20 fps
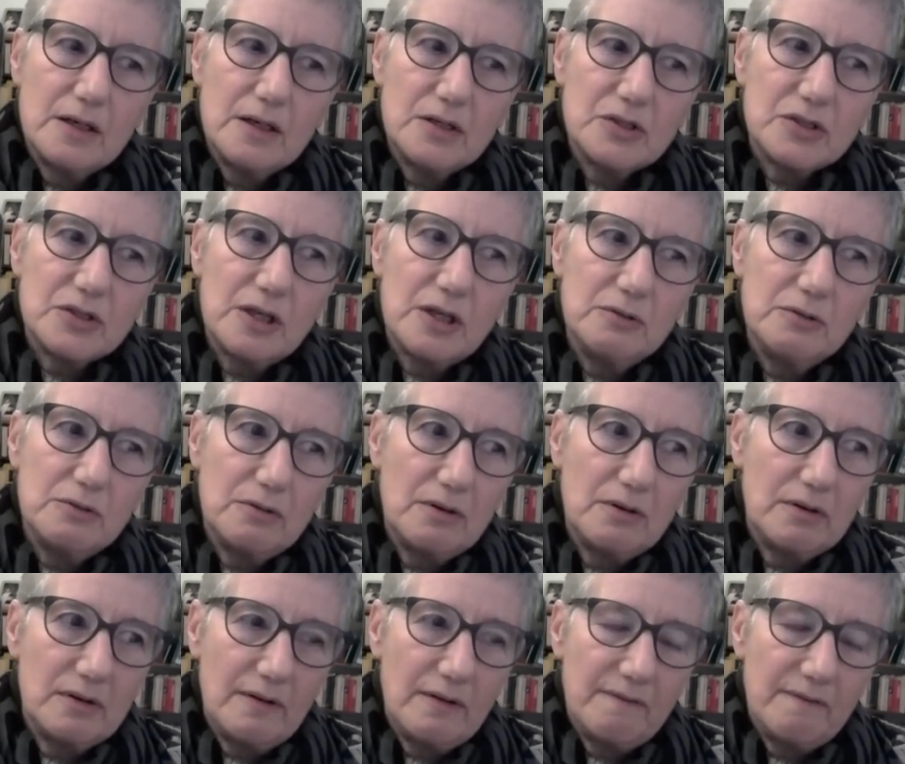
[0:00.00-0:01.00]
so
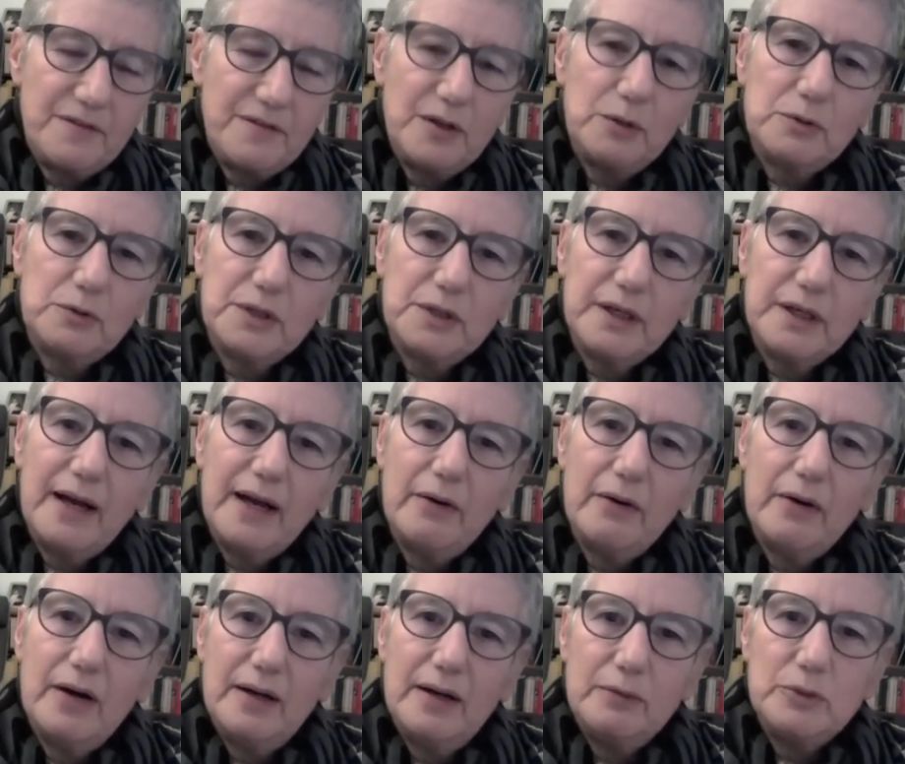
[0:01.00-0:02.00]
filtering out,
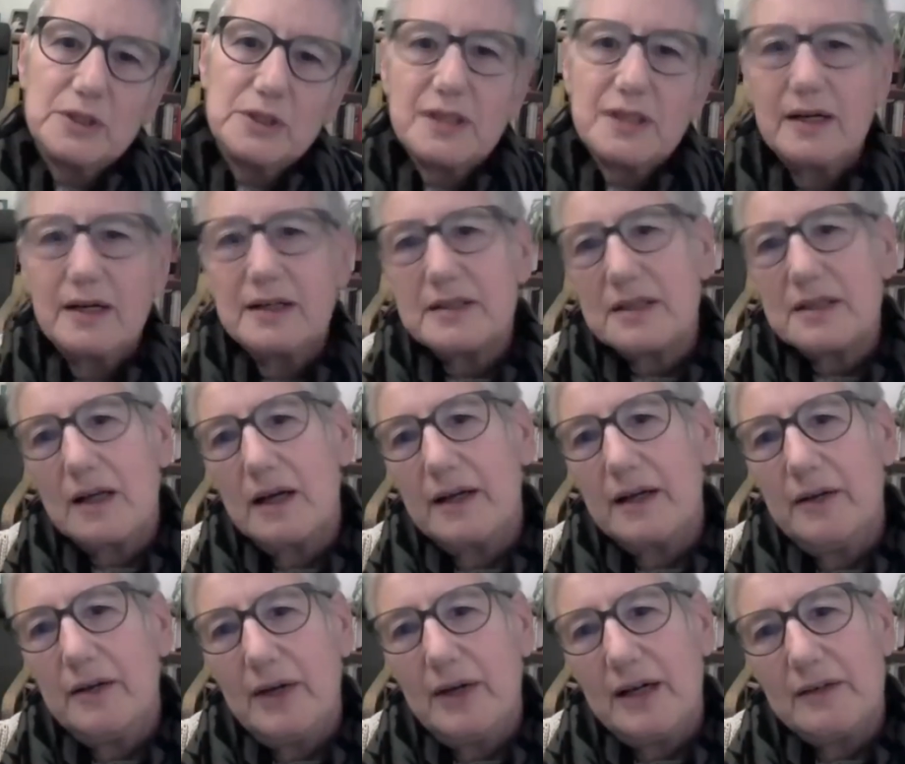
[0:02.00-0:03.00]
I would say, is like
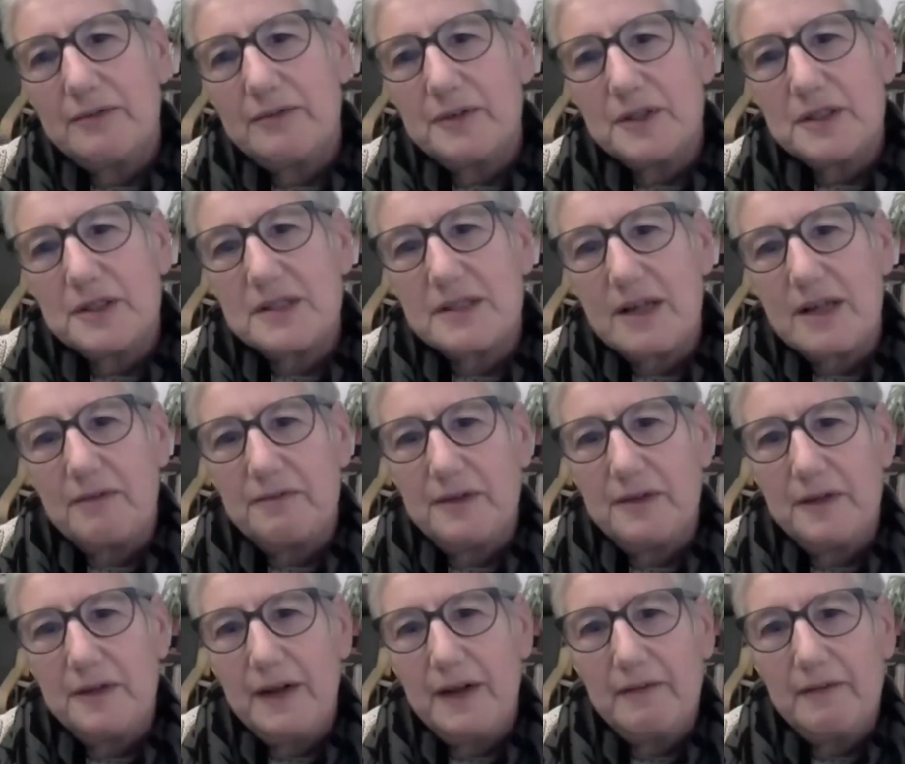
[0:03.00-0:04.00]
irrelevant stuff
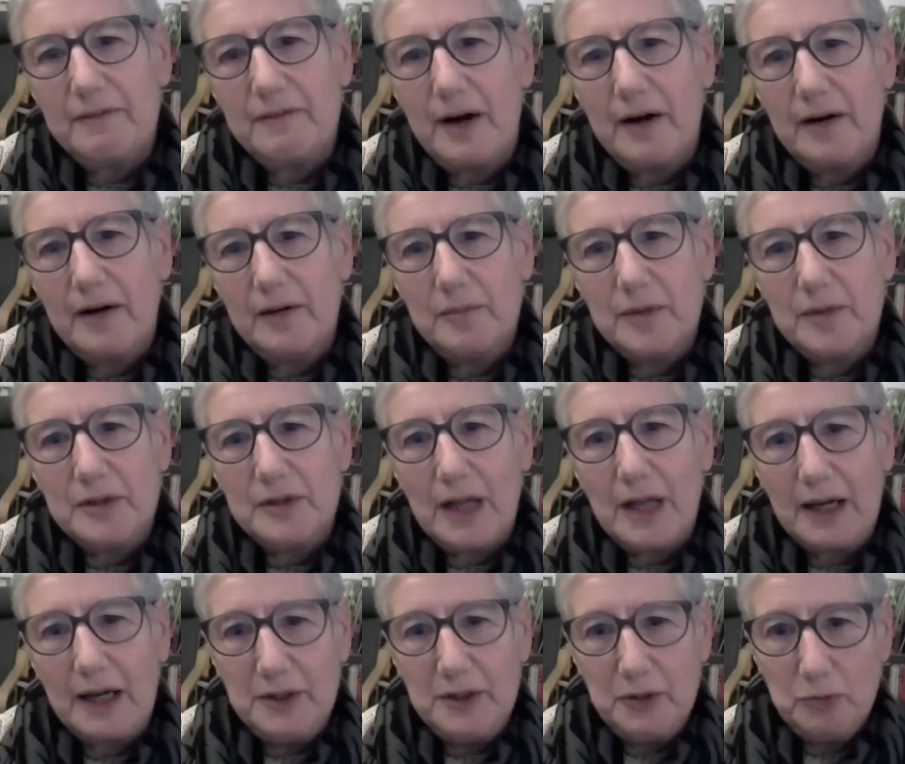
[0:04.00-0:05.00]
in the environment.
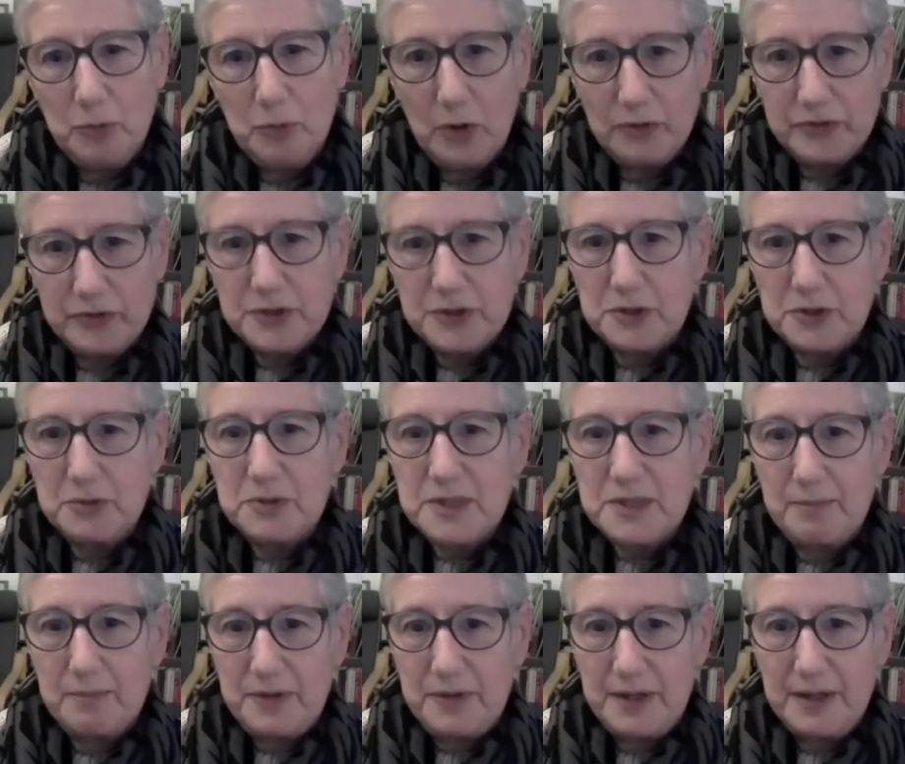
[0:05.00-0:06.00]
Like you want to do
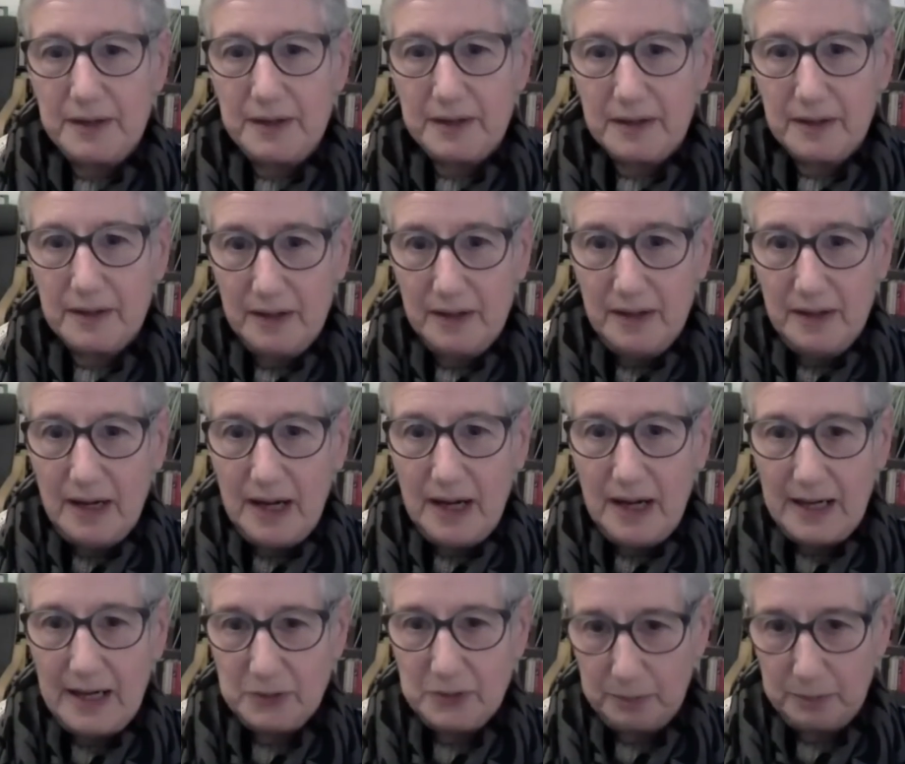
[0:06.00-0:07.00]
something
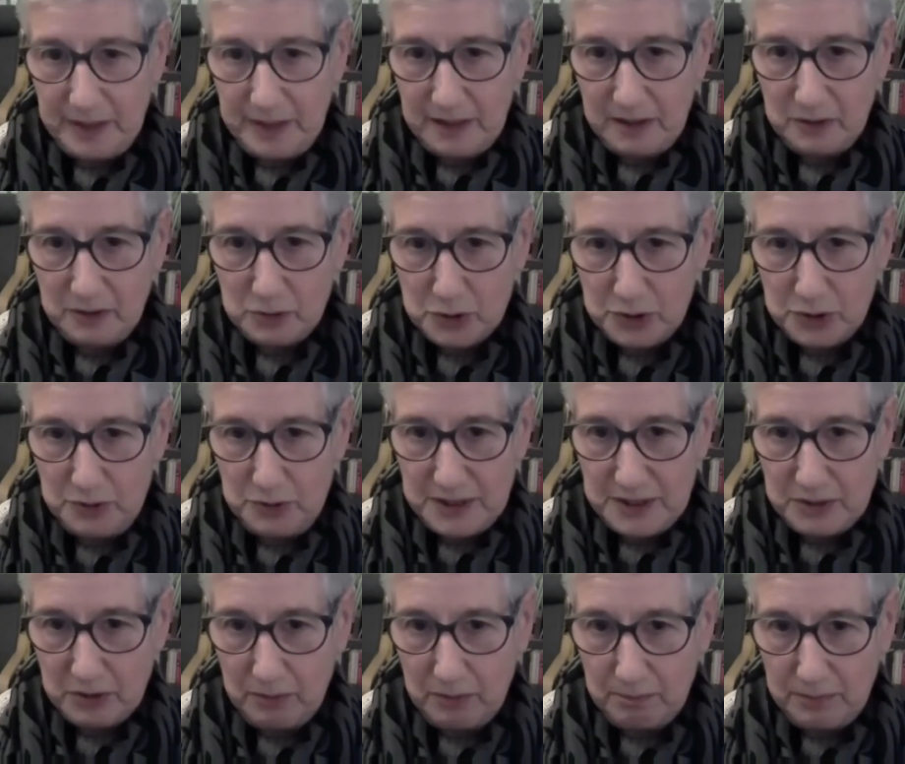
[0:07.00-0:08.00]
and you're being
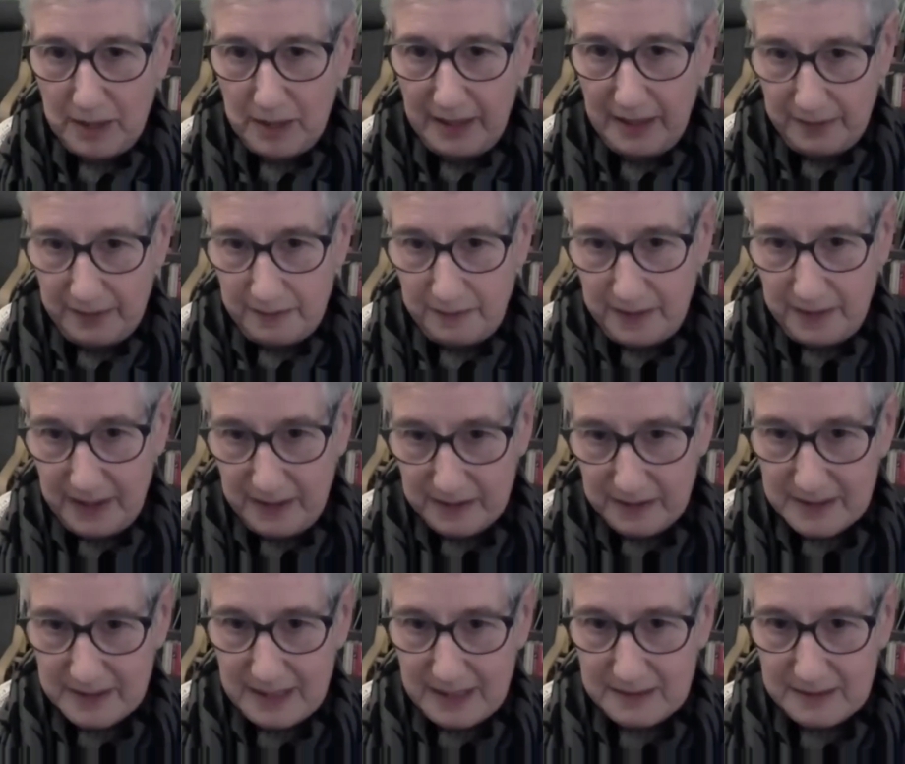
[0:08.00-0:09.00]
intruded on by other
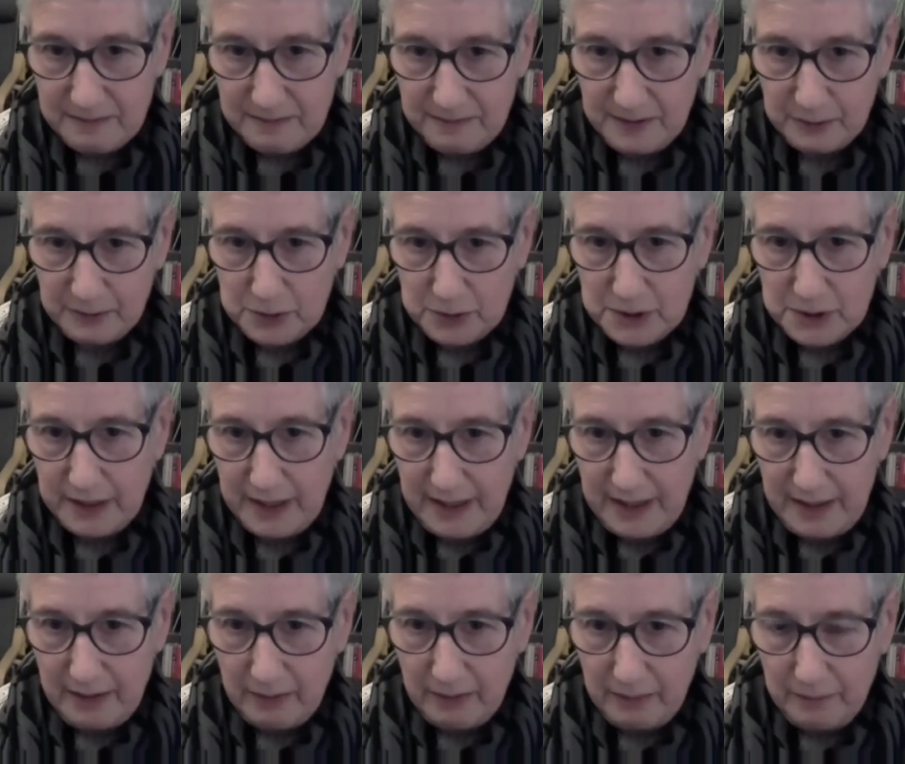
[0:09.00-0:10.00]
things, that's filtering
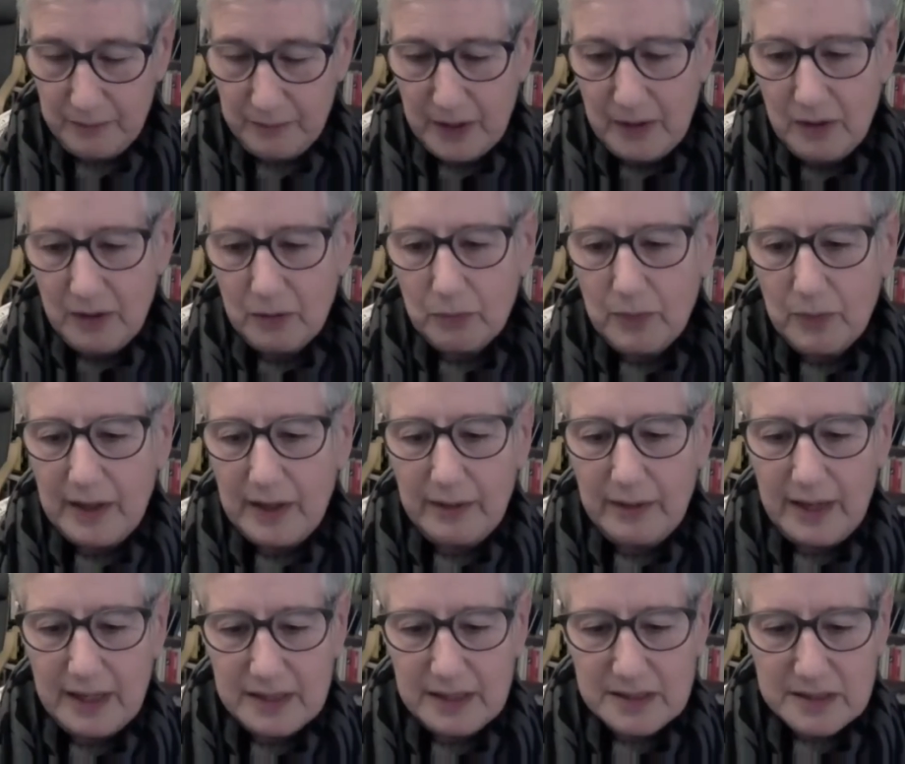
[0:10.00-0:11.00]
out.
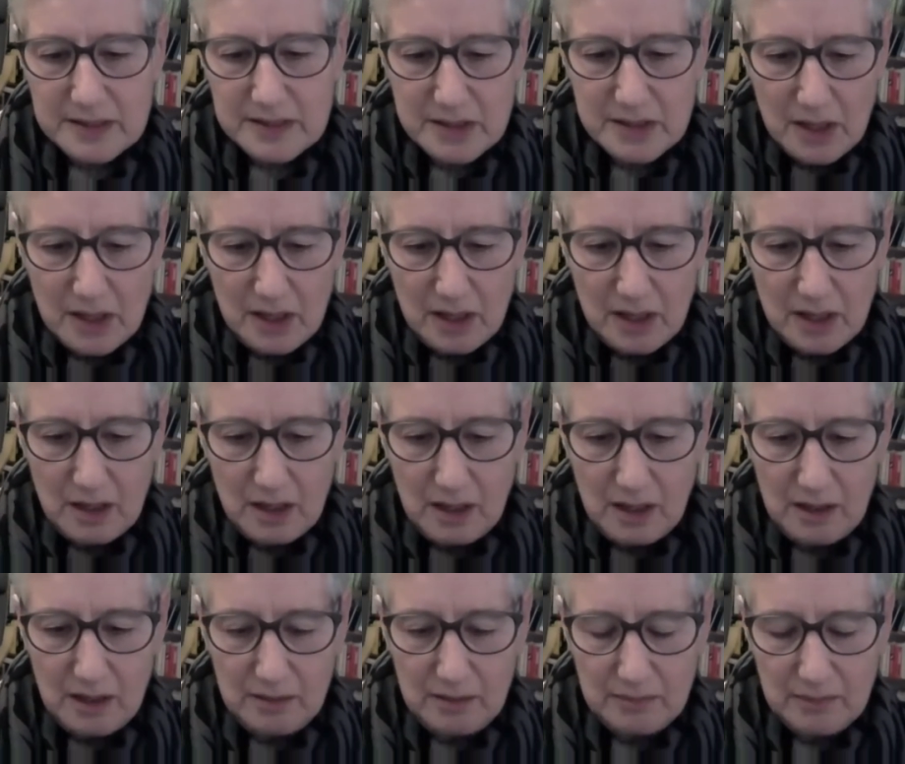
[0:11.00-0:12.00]
Whereas
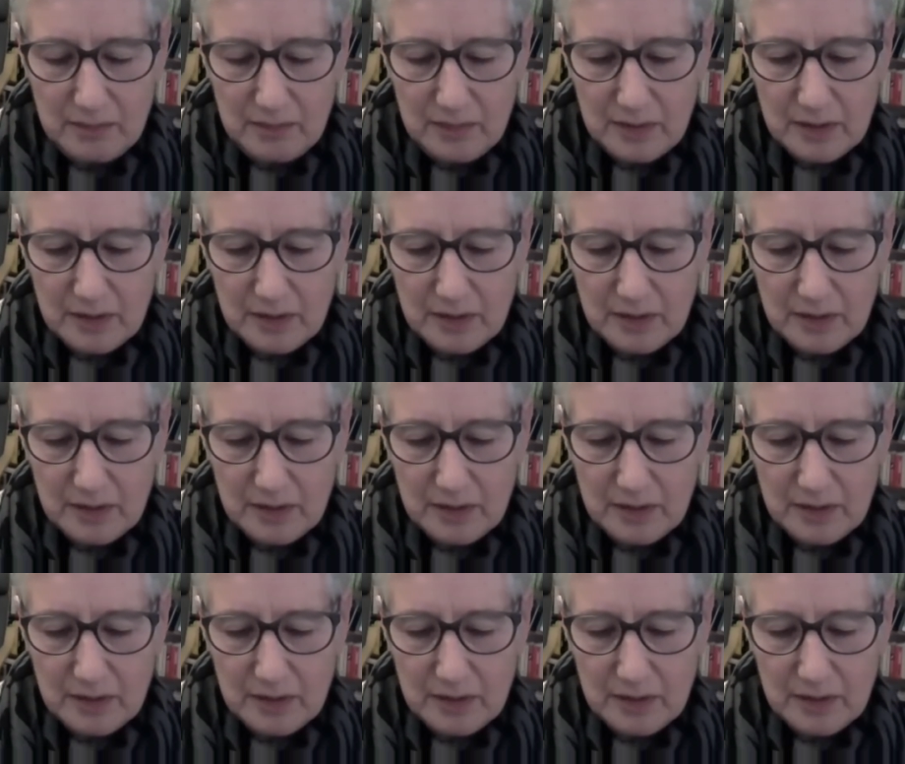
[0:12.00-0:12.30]
a